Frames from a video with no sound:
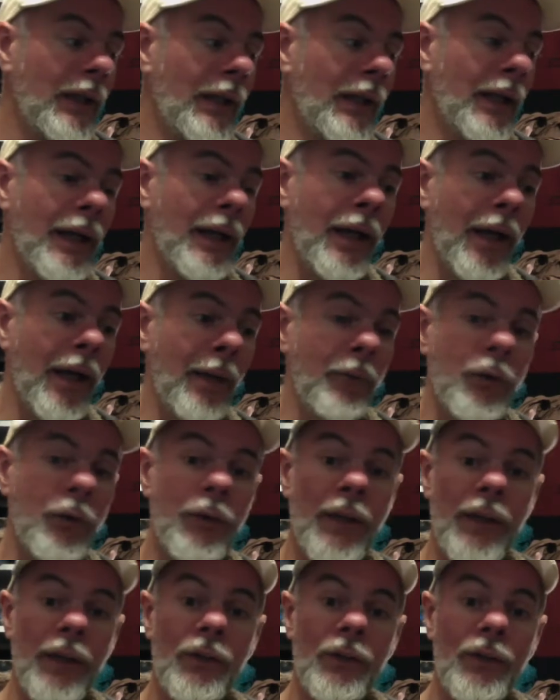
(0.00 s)
So I
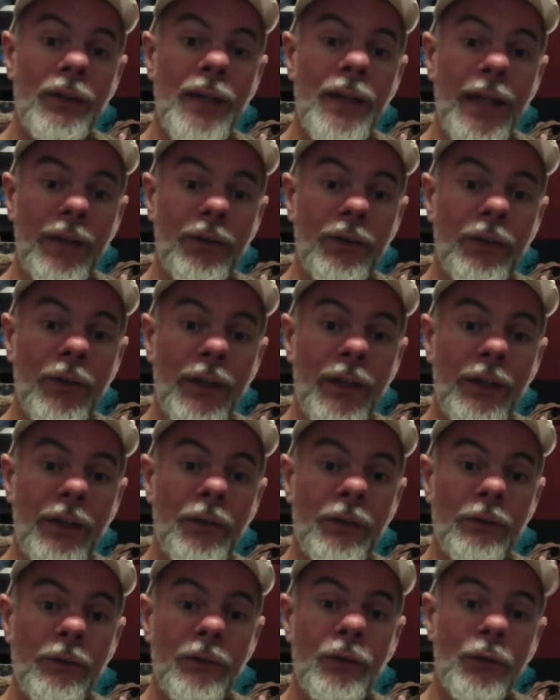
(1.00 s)
think that's the next thing,
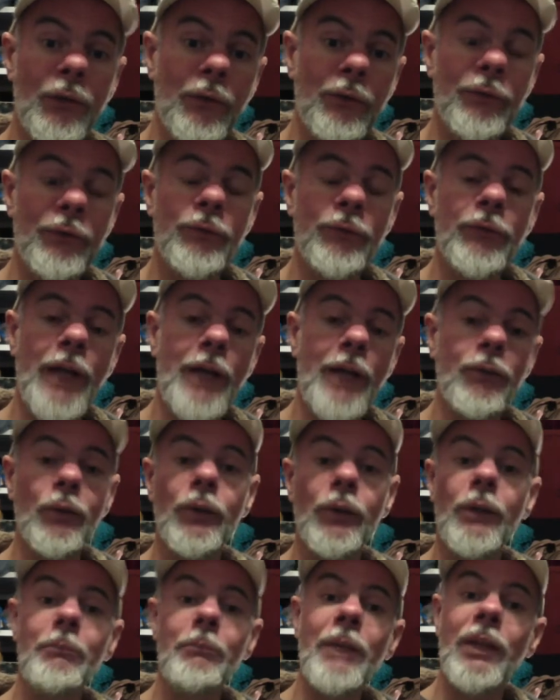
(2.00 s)
to sort of have a
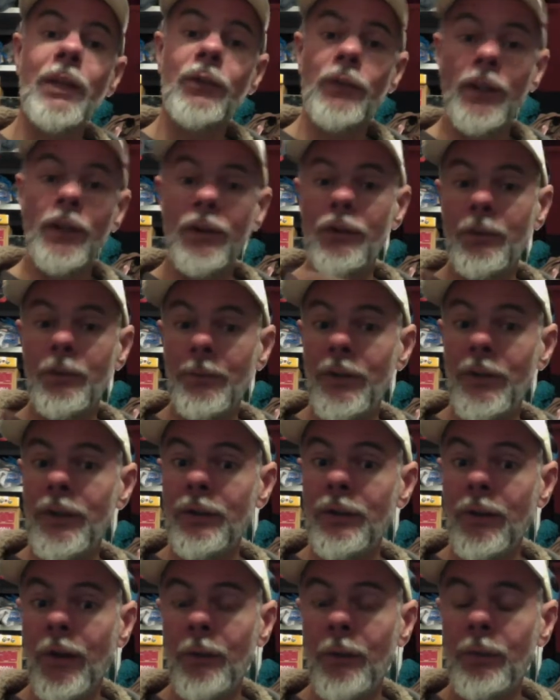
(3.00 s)
look at mixing some of
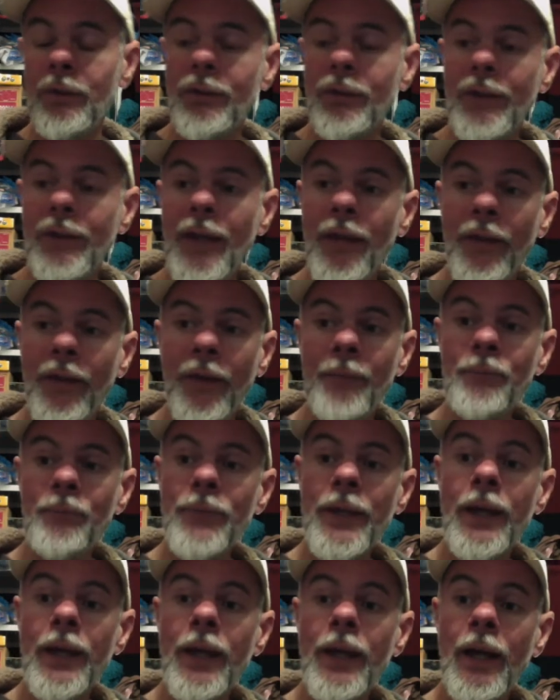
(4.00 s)
these libraries together,
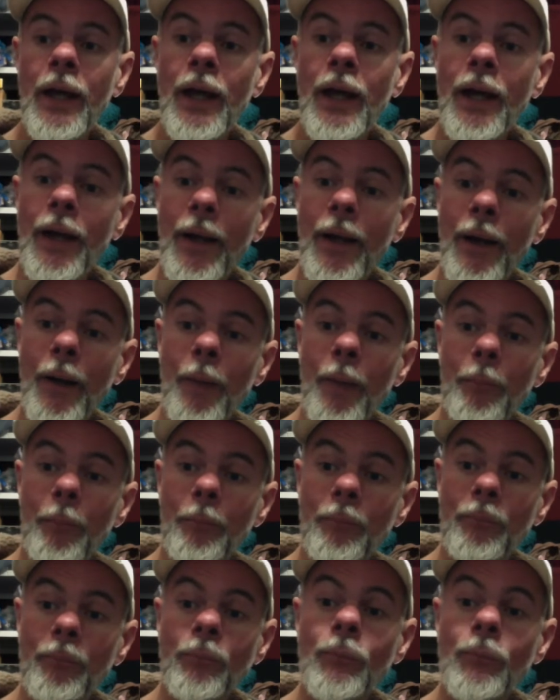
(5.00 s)

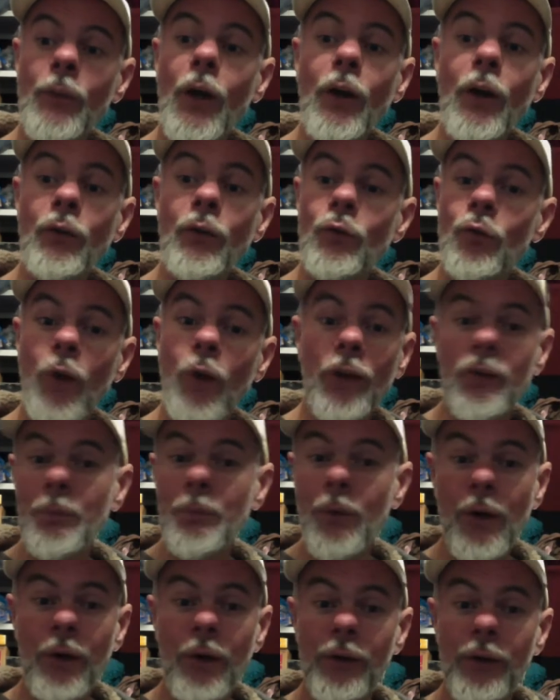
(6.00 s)
and write some
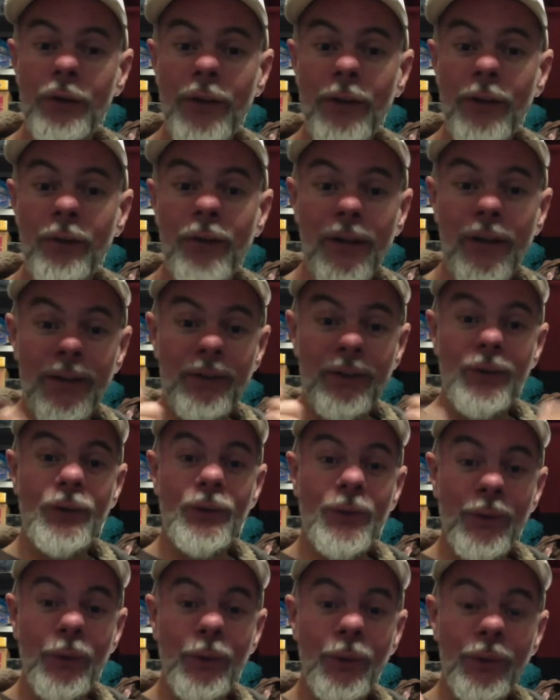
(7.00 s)
more horror soundtracks.
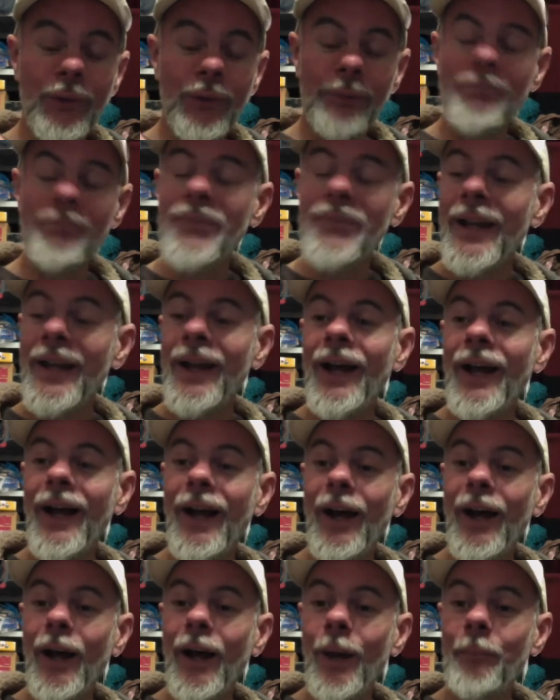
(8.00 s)
Awesome.
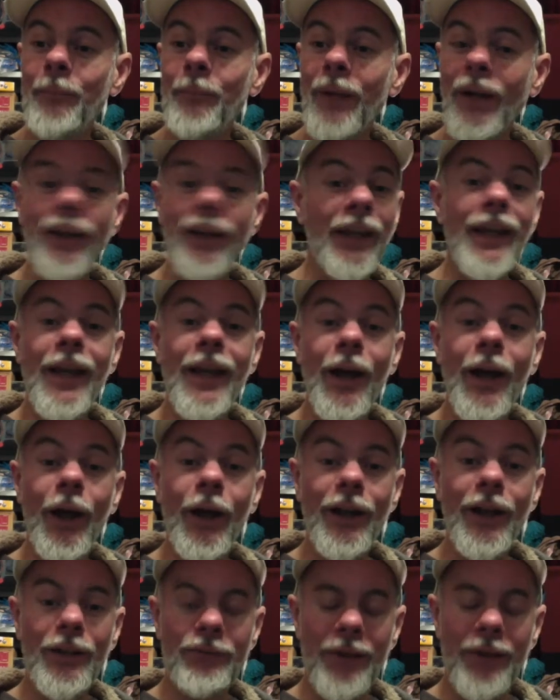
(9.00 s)
Okay,
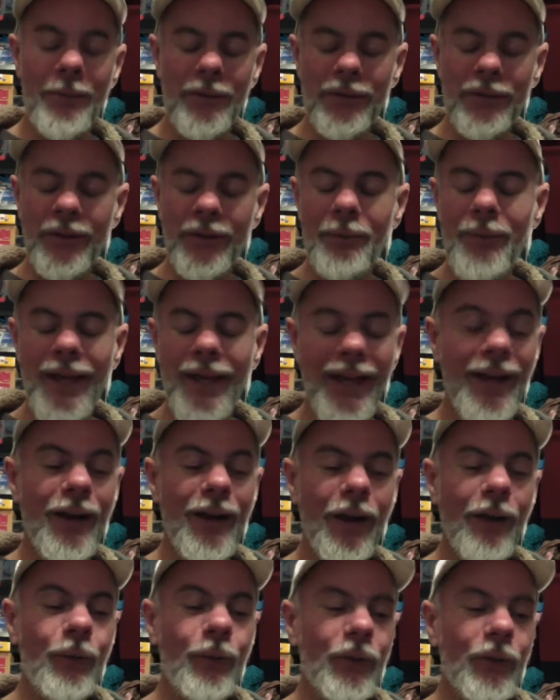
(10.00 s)
let's wrap this up,
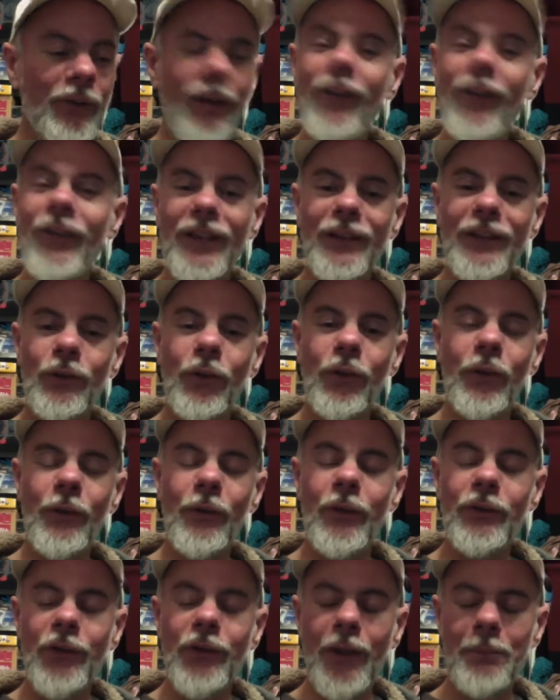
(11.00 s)
which I think is the
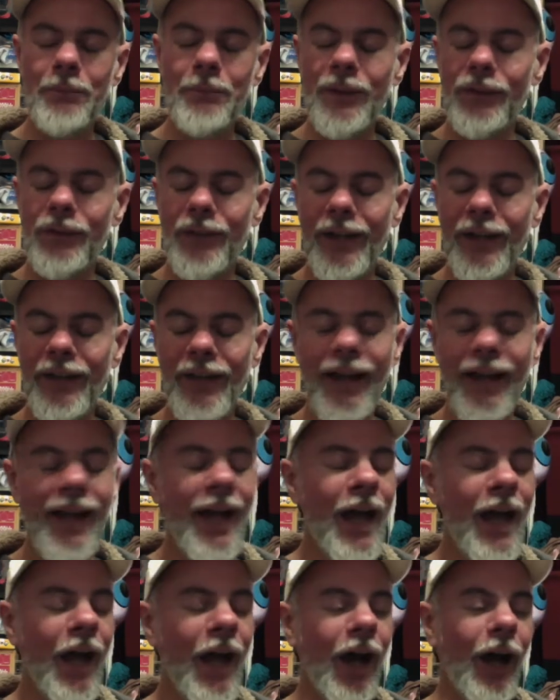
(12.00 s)
third time me saying that.
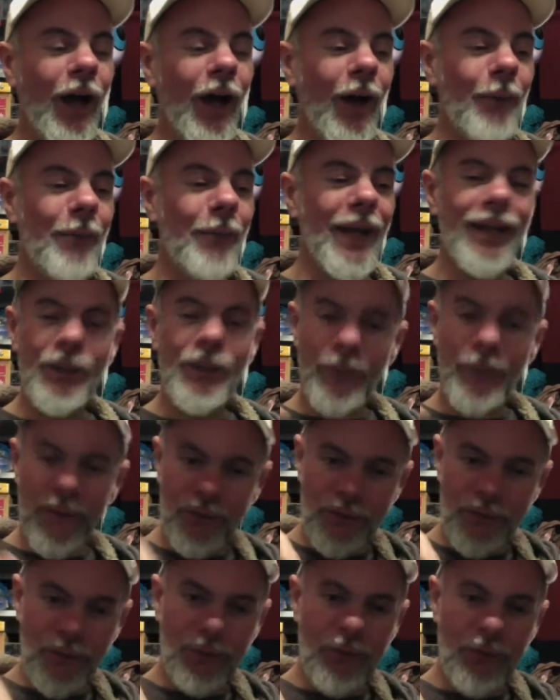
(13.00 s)
Any
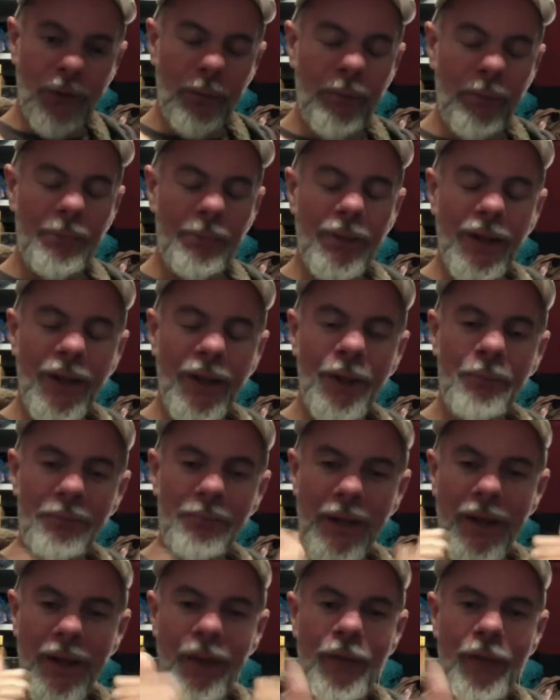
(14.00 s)
questions, drop them below.
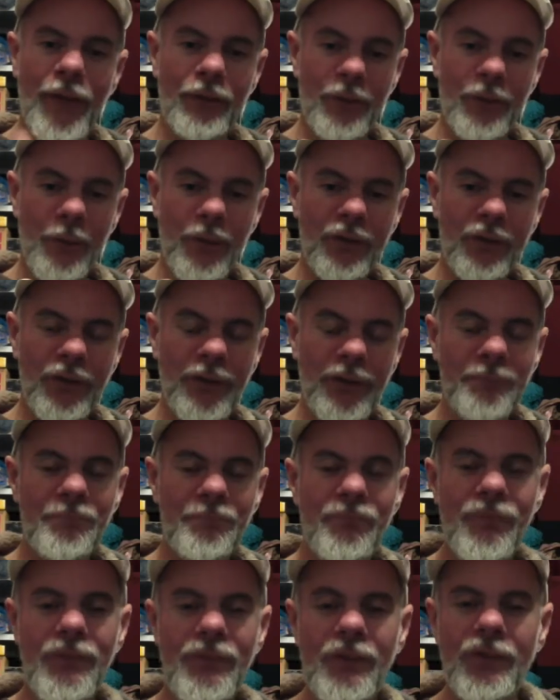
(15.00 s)
Thanks for watching.
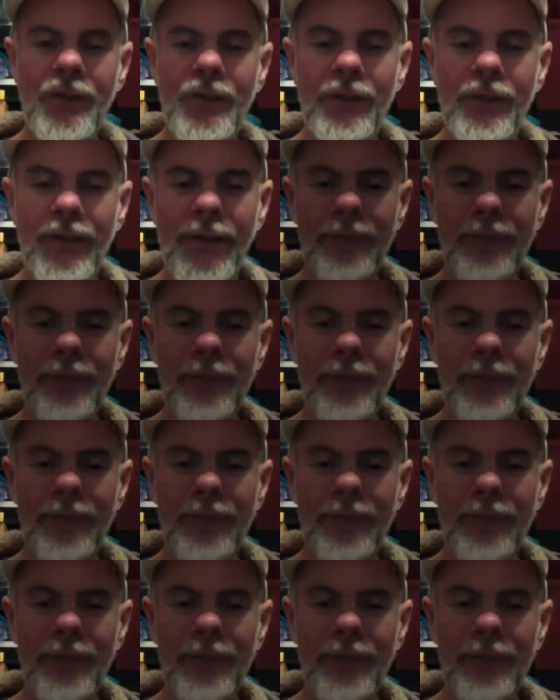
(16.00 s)
Cheerio.